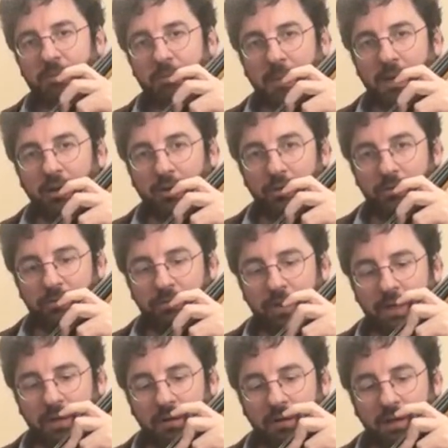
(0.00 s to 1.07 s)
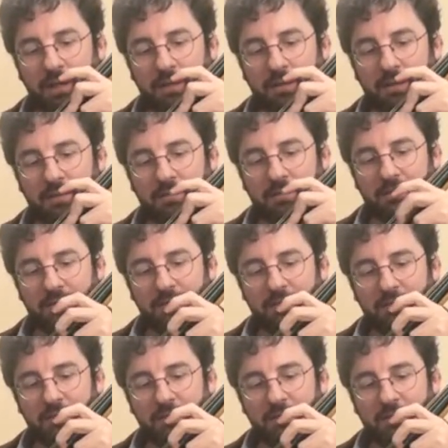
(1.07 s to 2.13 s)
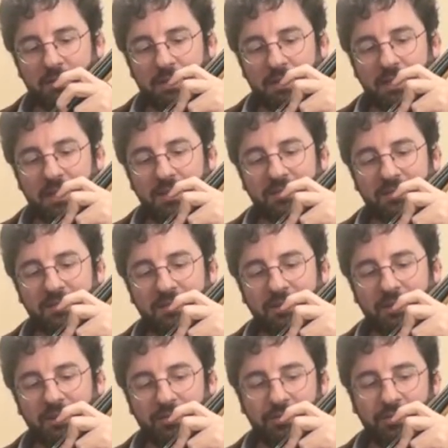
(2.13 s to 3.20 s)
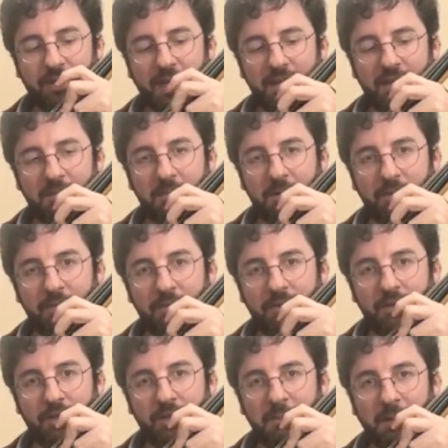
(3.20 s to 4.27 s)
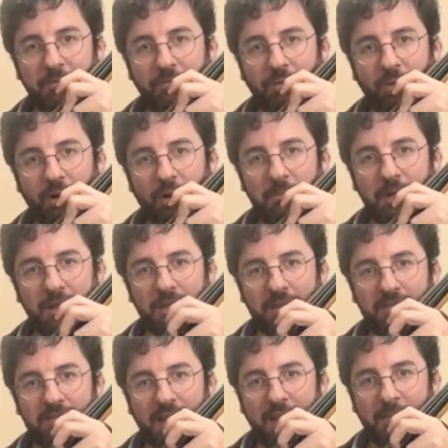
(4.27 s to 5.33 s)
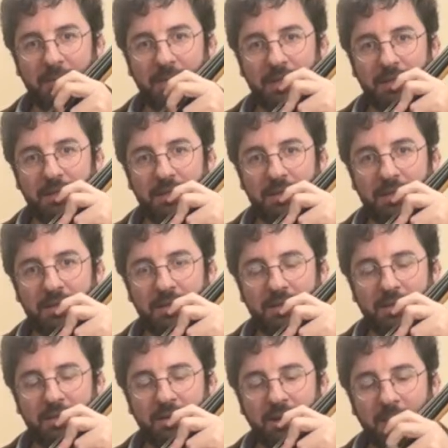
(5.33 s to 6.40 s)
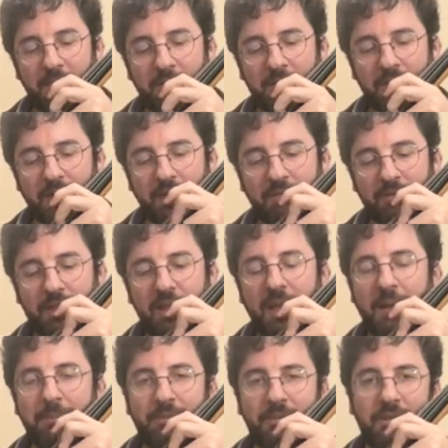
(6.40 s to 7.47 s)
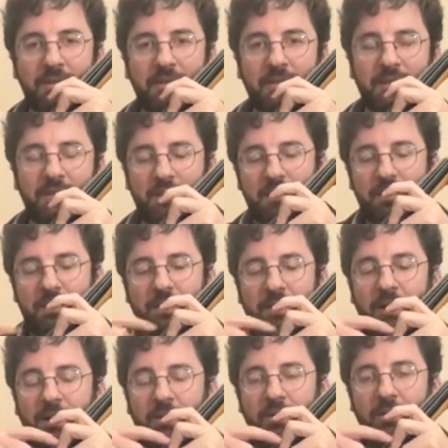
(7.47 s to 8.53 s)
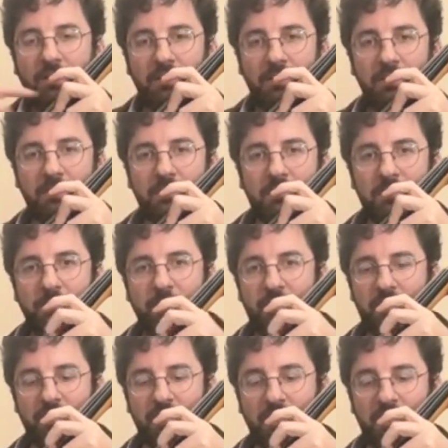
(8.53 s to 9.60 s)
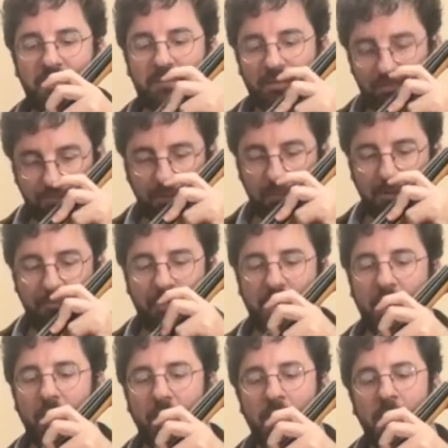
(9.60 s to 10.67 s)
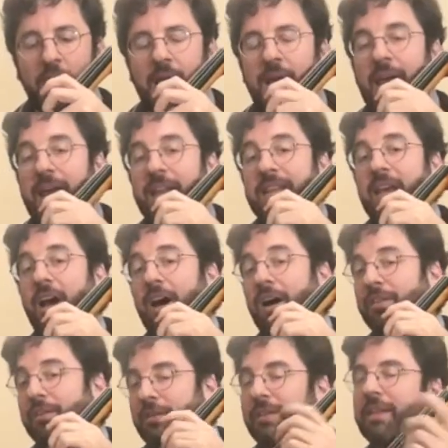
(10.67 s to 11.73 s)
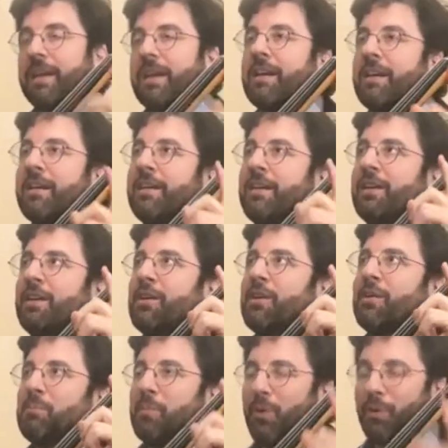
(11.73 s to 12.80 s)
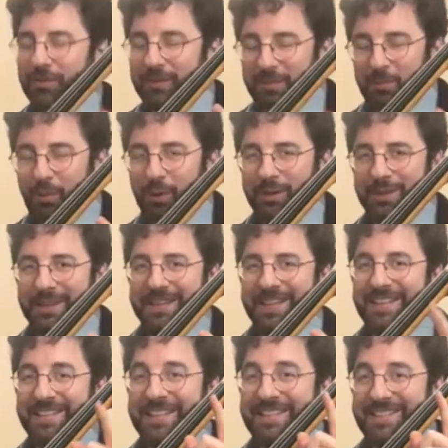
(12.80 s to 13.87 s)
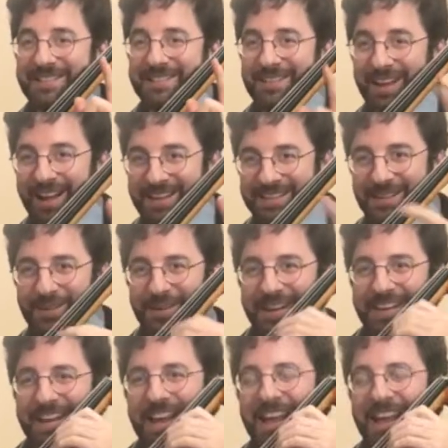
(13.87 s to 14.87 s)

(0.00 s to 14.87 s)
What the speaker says: my own finger like this. Yes, the finger's flattening, but if you look at my forearm, nothing's happening. I'm just kind of collapsing the knuckle, like just from the finger. And the other thing, most importantly, that this is not doing